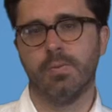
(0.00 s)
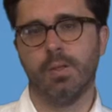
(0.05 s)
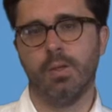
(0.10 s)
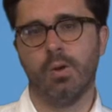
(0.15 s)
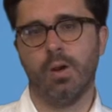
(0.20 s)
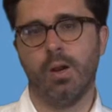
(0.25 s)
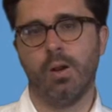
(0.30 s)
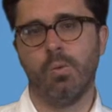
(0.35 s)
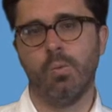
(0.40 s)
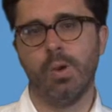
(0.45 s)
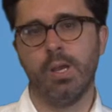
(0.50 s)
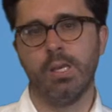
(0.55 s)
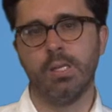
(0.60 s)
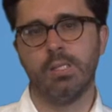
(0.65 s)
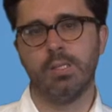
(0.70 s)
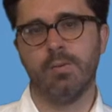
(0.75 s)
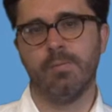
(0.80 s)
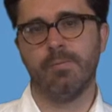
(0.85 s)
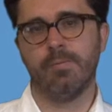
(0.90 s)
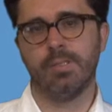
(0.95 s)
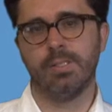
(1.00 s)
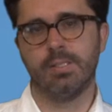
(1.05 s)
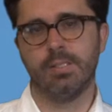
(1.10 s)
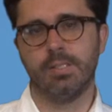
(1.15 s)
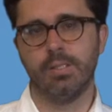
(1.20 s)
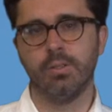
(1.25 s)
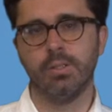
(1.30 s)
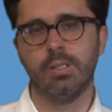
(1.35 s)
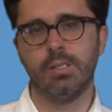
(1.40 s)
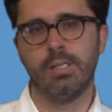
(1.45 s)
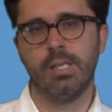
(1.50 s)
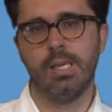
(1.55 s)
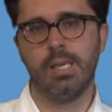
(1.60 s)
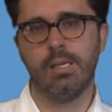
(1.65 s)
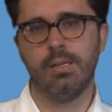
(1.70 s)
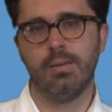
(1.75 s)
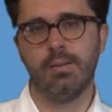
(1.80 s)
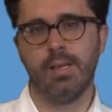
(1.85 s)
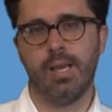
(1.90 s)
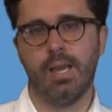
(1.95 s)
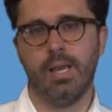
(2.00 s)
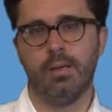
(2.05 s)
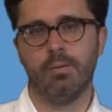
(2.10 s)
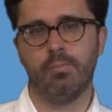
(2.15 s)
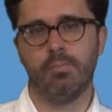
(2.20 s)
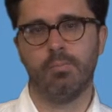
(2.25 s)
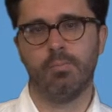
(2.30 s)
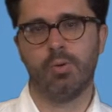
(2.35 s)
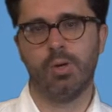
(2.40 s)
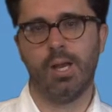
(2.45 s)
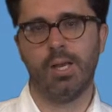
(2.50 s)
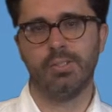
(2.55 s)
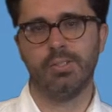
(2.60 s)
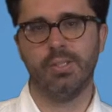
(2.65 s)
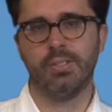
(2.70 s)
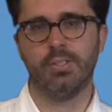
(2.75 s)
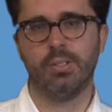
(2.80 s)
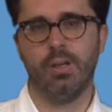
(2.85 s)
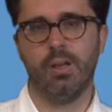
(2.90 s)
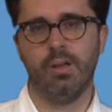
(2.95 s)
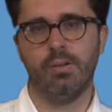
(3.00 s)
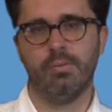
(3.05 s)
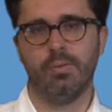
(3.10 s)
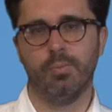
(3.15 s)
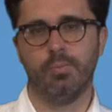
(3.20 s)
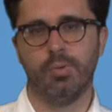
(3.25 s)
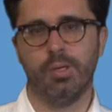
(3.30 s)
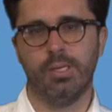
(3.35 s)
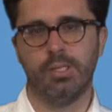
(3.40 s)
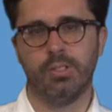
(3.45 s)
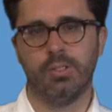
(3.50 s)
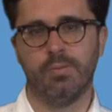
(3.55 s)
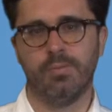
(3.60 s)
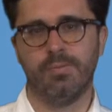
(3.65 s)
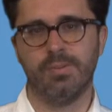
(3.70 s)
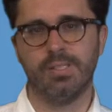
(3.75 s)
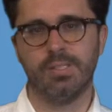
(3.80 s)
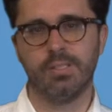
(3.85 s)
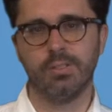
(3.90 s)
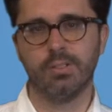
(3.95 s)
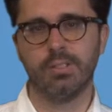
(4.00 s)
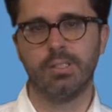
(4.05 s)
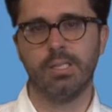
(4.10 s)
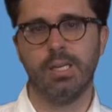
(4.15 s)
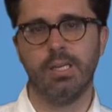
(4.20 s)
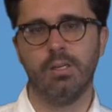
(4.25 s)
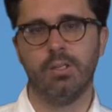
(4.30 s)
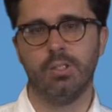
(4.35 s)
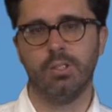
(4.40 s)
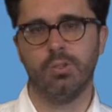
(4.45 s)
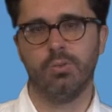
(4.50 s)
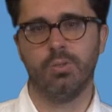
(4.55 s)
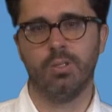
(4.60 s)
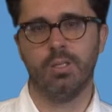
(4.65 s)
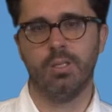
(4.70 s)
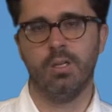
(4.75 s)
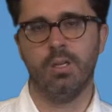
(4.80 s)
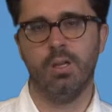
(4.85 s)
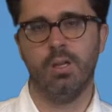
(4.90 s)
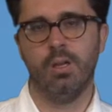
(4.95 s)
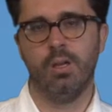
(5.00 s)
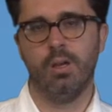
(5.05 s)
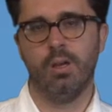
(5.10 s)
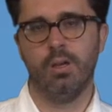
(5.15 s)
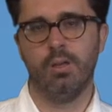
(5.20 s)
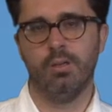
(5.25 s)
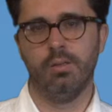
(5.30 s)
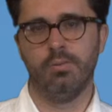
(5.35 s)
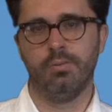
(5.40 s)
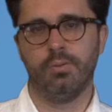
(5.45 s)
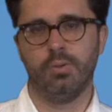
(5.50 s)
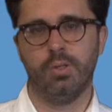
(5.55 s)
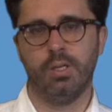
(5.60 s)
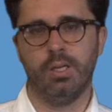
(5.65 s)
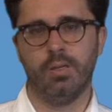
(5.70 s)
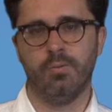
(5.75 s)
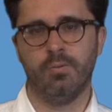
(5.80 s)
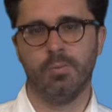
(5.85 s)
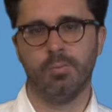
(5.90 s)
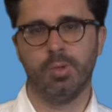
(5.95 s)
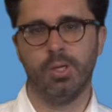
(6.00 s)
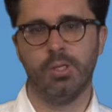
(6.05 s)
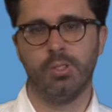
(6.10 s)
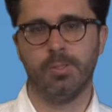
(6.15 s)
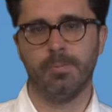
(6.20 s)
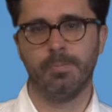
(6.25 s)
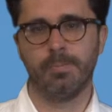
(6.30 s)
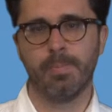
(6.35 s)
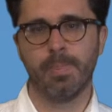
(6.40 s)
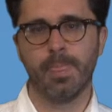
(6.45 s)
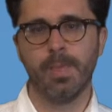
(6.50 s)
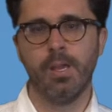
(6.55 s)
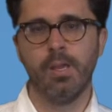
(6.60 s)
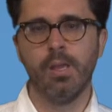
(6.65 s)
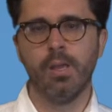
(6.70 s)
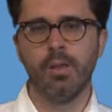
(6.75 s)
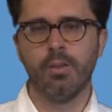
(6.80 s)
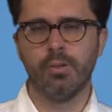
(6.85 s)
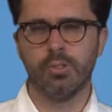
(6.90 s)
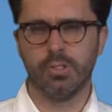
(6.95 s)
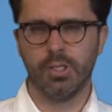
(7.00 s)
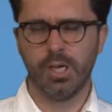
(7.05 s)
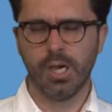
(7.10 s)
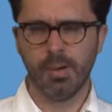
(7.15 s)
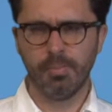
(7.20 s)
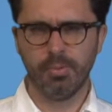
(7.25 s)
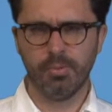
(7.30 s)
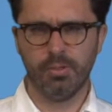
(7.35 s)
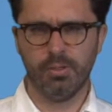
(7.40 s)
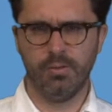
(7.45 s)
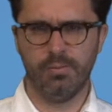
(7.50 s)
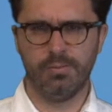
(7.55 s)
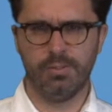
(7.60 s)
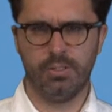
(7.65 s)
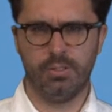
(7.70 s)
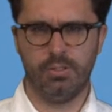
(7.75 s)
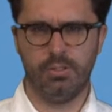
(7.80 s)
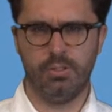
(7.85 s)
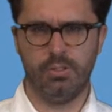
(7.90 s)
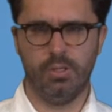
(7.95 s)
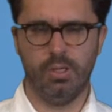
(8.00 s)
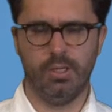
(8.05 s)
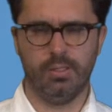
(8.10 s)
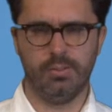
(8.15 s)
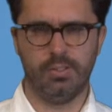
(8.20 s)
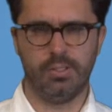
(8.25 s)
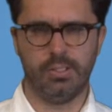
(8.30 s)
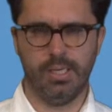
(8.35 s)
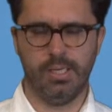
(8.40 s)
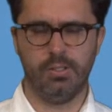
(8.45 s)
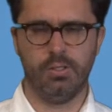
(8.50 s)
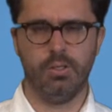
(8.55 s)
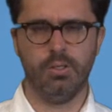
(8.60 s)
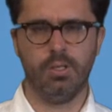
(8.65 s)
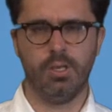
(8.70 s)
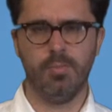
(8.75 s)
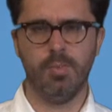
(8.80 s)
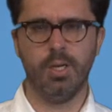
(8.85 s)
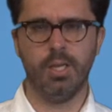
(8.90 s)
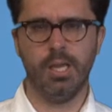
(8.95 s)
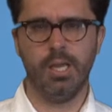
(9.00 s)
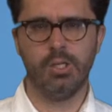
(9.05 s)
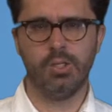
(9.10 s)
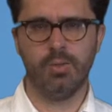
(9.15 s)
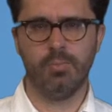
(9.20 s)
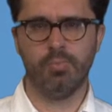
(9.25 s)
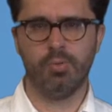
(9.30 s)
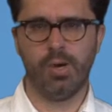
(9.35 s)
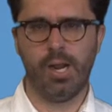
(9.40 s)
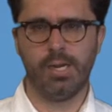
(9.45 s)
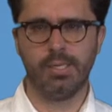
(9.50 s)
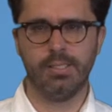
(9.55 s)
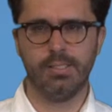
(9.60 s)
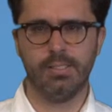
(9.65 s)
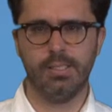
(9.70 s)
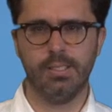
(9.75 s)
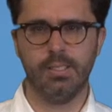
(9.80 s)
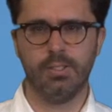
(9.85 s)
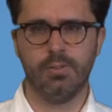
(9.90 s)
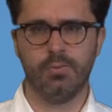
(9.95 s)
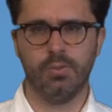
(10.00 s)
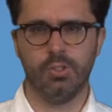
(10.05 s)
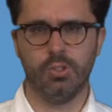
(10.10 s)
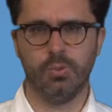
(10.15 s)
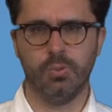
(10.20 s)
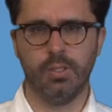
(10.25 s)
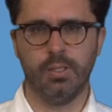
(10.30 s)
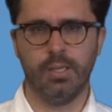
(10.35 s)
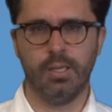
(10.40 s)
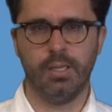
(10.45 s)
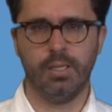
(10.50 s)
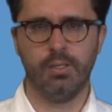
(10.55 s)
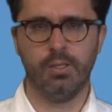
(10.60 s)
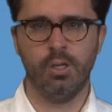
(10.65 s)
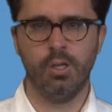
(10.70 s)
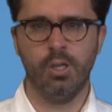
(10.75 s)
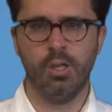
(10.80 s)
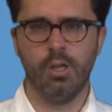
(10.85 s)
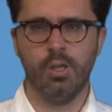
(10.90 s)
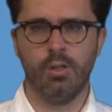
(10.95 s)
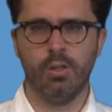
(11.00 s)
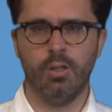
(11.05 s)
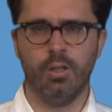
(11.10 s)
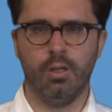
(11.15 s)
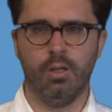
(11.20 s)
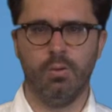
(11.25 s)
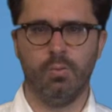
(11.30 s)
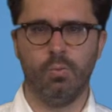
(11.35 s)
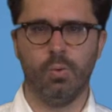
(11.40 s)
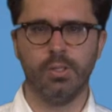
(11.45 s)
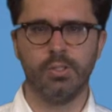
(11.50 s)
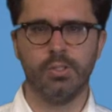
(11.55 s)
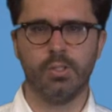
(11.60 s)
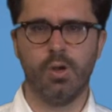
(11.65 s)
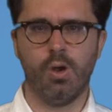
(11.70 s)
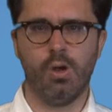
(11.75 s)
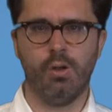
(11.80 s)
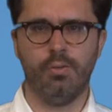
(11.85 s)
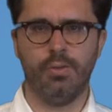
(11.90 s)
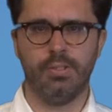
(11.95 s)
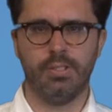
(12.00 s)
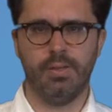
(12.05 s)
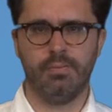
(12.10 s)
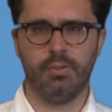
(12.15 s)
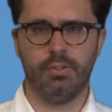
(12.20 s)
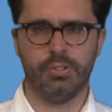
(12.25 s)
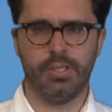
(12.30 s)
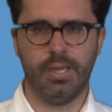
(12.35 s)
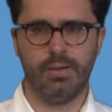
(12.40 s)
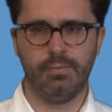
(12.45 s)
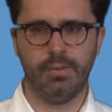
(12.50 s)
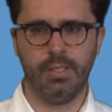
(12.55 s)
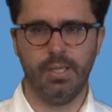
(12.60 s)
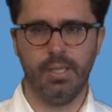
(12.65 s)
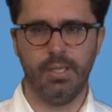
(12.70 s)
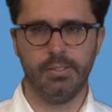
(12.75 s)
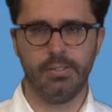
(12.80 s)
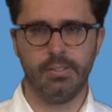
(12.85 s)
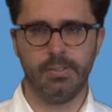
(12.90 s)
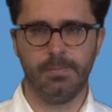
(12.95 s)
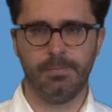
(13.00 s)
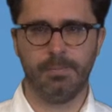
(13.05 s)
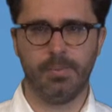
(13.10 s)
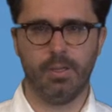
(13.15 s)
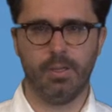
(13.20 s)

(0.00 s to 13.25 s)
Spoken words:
figure out a way to facilitate that process of abrasion, facilitate a degree of creative abrasion. There's a couple of standard communication practices for doing that. One's called the devil's advocate.